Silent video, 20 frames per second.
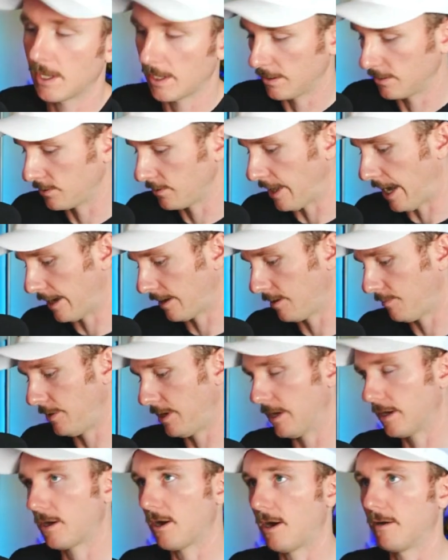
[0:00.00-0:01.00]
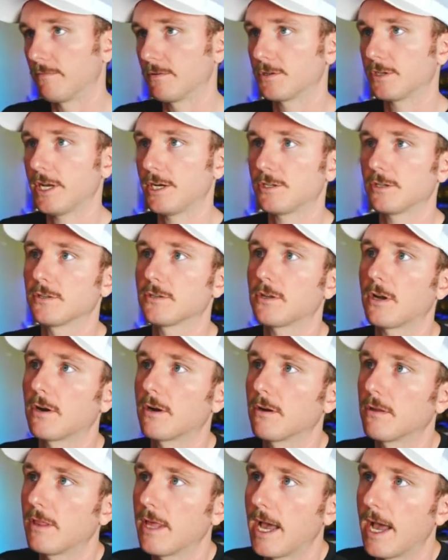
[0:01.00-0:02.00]
And so that could be a conversation
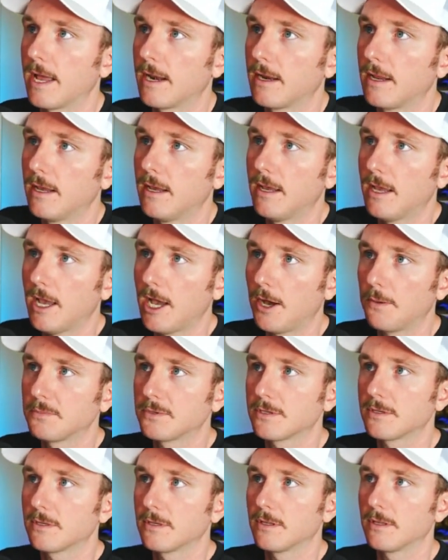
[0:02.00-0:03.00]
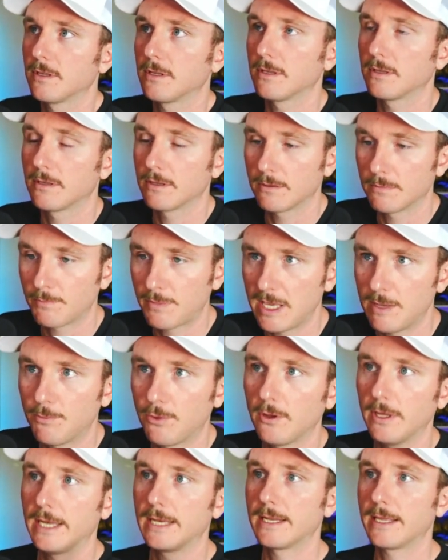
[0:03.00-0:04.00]
starter that helps
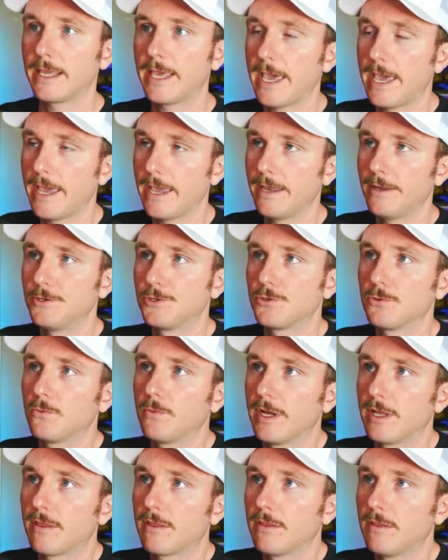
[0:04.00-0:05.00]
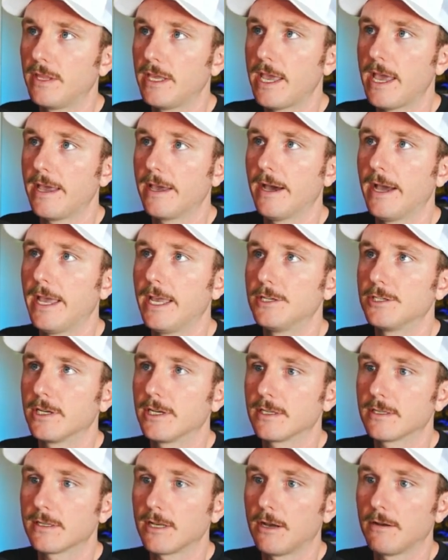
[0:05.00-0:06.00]
people engage with the AI
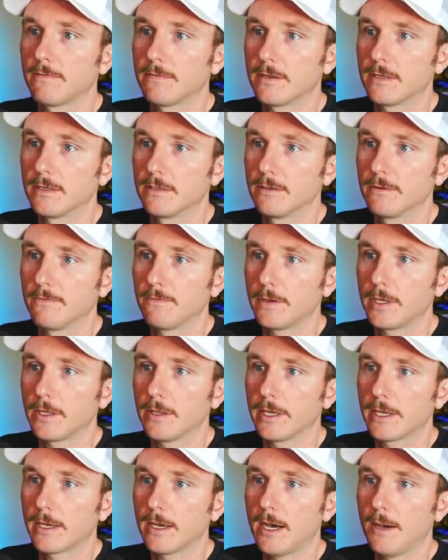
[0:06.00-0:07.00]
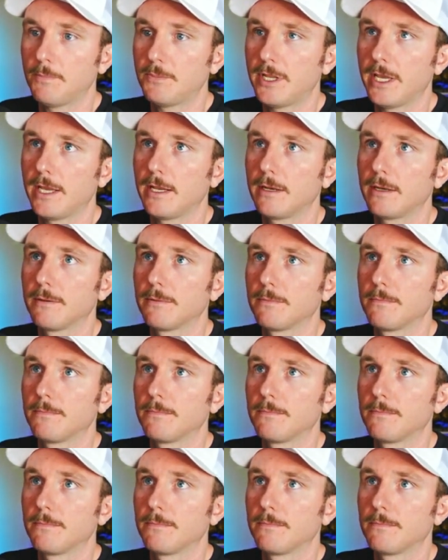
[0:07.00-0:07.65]
agent itself. And if we click update,